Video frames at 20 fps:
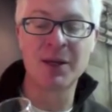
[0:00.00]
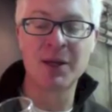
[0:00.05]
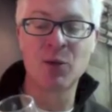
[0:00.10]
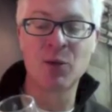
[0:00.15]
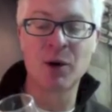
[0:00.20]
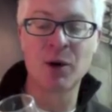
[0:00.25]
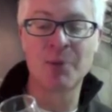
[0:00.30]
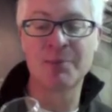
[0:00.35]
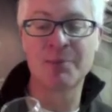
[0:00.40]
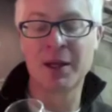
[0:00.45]

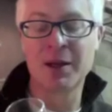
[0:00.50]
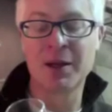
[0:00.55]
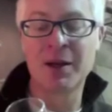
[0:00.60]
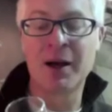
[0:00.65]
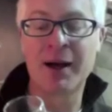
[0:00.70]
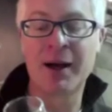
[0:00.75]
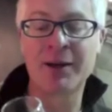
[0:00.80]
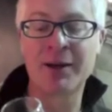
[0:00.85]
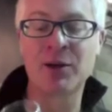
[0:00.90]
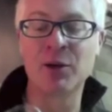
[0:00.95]
well,
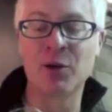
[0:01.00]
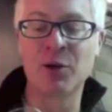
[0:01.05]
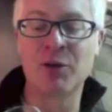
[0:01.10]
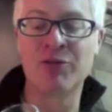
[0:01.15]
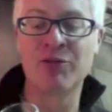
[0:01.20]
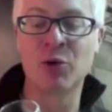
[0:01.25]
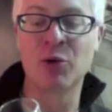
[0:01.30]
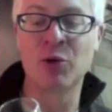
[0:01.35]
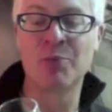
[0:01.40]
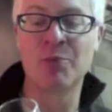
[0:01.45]
I don't know
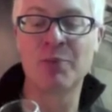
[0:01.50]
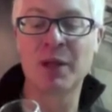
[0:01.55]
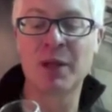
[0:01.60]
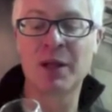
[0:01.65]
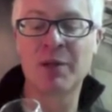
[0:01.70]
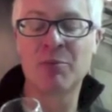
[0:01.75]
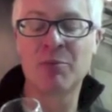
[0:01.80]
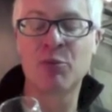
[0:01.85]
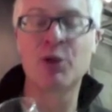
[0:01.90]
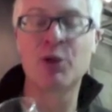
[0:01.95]
if we'll
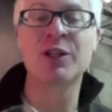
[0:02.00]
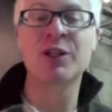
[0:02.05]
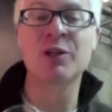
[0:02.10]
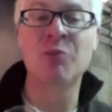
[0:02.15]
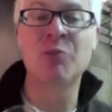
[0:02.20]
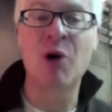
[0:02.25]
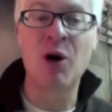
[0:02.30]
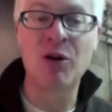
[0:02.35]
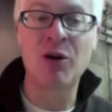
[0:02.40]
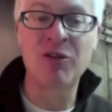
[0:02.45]
bring them
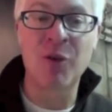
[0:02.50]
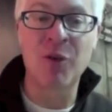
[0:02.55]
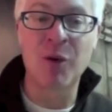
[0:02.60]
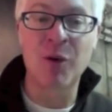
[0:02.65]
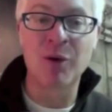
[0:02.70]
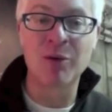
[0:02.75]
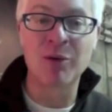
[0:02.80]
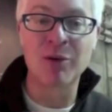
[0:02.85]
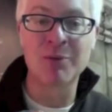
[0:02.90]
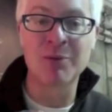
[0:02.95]
all
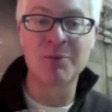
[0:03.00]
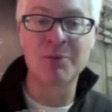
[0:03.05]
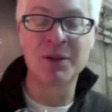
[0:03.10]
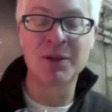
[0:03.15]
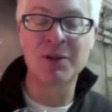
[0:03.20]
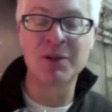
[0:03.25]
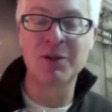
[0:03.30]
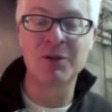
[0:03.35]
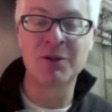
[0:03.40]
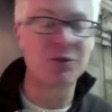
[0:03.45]
forward.
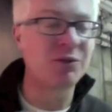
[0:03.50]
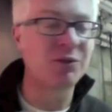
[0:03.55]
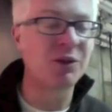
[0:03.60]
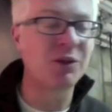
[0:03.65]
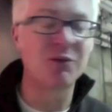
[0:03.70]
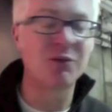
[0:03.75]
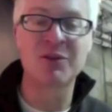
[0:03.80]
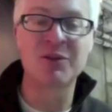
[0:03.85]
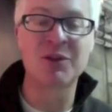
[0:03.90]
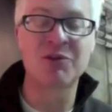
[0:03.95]

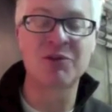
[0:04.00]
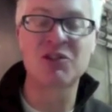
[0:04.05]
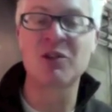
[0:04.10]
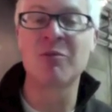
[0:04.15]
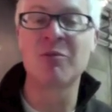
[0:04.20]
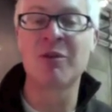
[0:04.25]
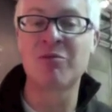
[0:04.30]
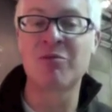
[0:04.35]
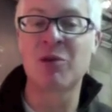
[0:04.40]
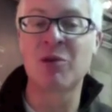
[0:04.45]
If
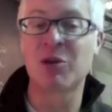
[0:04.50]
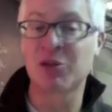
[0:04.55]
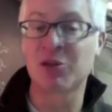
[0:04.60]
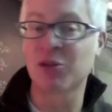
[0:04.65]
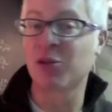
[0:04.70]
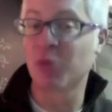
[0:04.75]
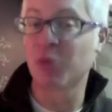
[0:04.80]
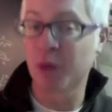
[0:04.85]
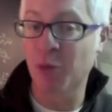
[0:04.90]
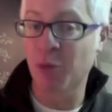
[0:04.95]
some of them aren't
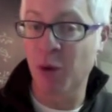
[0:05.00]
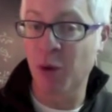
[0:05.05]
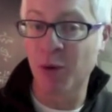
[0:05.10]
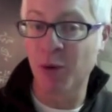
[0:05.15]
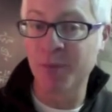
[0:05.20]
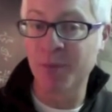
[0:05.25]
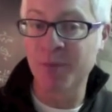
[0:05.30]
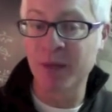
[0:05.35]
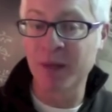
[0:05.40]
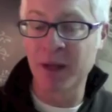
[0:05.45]
good, we
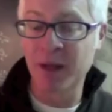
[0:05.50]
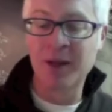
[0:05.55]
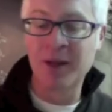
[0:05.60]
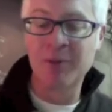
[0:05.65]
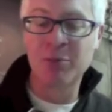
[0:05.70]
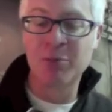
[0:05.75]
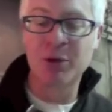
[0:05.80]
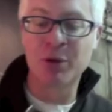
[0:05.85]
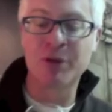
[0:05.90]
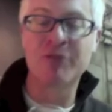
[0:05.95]
won't.
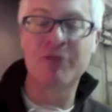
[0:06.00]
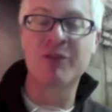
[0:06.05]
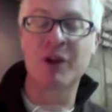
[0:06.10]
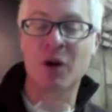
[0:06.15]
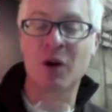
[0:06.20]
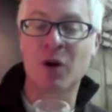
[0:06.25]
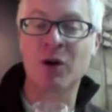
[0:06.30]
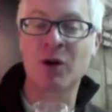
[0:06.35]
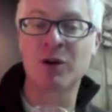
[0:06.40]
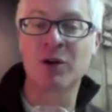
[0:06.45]
But if they
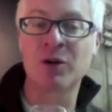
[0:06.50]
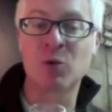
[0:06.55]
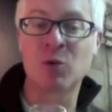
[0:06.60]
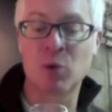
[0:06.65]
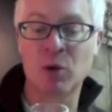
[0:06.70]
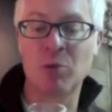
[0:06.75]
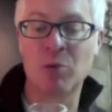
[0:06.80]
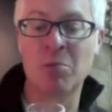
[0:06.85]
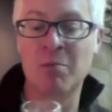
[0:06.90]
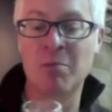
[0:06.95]
are good,
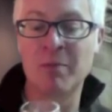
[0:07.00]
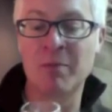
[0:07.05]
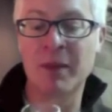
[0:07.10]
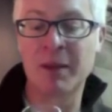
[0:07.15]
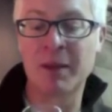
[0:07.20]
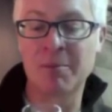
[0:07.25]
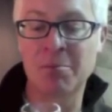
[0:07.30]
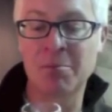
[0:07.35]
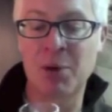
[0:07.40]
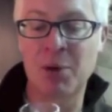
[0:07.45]
we'll
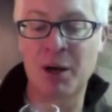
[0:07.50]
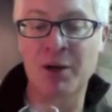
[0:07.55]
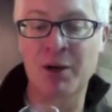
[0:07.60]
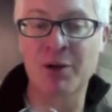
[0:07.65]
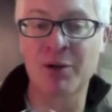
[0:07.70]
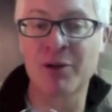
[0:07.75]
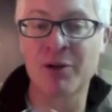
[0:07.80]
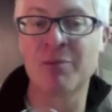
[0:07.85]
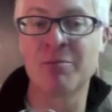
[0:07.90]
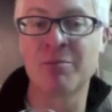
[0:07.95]

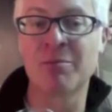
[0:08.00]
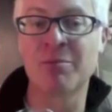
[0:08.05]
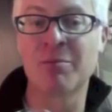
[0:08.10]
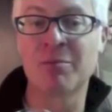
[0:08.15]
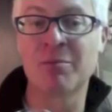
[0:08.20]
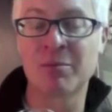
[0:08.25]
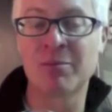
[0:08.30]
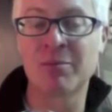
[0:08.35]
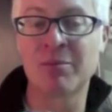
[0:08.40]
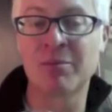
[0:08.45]
bottle them,
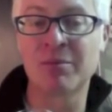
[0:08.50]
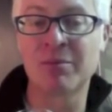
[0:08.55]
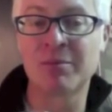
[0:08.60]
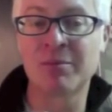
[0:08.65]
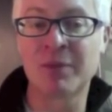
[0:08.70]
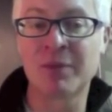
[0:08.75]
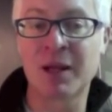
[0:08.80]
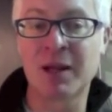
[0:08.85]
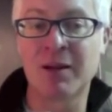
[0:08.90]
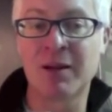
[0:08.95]

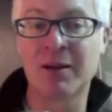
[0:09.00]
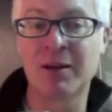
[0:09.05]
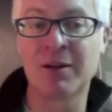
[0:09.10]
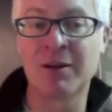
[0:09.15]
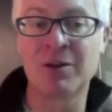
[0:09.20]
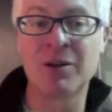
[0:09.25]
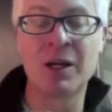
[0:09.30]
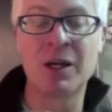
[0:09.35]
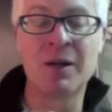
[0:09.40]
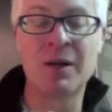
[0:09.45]
and
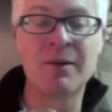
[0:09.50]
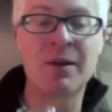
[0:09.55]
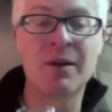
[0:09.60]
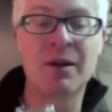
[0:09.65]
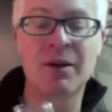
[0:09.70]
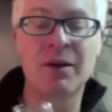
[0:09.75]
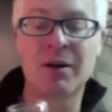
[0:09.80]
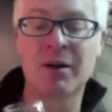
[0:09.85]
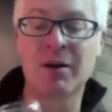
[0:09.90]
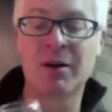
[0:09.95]

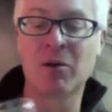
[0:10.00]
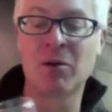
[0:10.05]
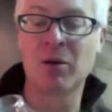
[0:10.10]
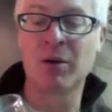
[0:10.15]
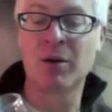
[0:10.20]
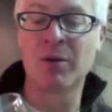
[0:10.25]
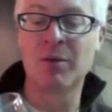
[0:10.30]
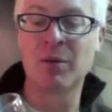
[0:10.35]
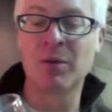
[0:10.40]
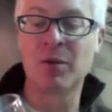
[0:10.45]

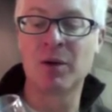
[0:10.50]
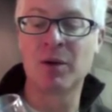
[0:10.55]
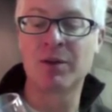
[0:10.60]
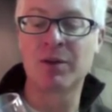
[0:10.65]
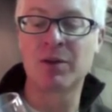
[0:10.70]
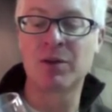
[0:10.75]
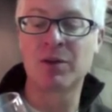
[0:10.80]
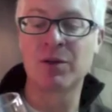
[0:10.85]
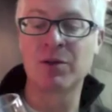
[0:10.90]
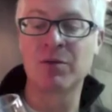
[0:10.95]

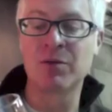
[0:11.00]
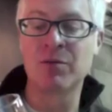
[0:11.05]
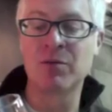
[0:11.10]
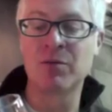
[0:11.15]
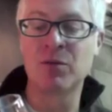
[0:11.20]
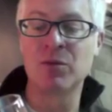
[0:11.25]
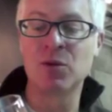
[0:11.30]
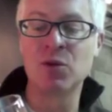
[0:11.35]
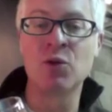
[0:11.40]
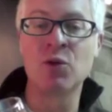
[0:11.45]
at the
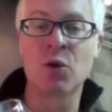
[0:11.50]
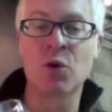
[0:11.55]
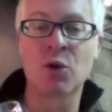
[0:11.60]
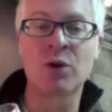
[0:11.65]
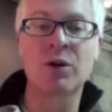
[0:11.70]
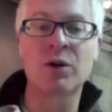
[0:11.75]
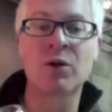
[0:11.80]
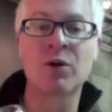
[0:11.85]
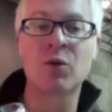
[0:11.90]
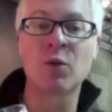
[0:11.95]
New
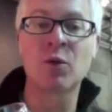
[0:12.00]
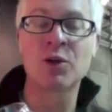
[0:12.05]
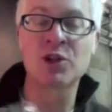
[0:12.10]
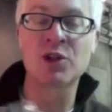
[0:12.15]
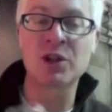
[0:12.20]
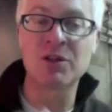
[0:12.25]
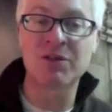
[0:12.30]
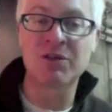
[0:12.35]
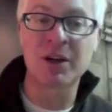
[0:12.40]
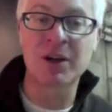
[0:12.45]
York
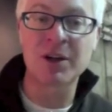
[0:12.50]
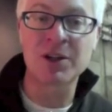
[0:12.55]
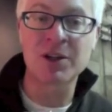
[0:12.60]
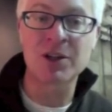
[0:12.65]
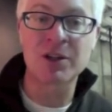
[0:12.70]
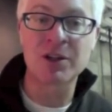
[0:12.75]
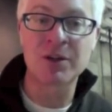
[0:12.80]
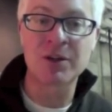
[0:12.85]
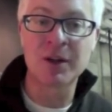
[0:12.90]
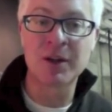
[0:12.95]
Whiskey
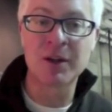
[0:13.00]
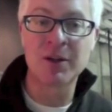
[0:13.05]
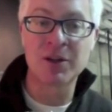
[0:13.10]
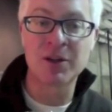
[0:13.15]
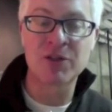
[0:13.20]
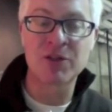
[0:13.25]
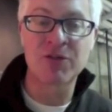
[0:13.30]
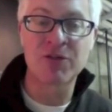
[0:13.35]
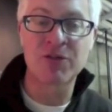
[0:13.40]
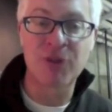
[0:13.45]
Fest
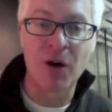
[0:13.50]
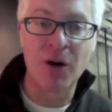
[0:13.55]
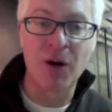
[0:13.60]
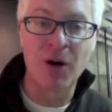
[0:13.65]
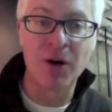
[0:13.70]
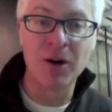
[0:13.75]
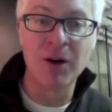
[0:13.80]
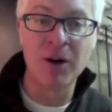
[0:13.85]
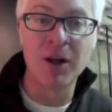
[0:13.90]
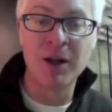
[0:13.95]
this
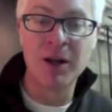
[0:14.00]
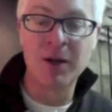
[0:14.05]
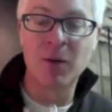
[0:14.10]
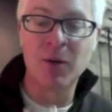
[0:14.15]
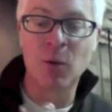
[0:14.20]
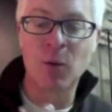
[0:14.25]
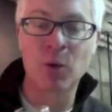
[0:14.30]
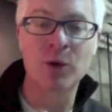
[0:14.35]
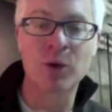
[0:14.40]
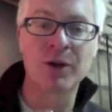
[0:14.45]
fall,
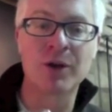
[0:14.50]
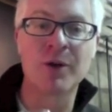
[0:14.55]
we're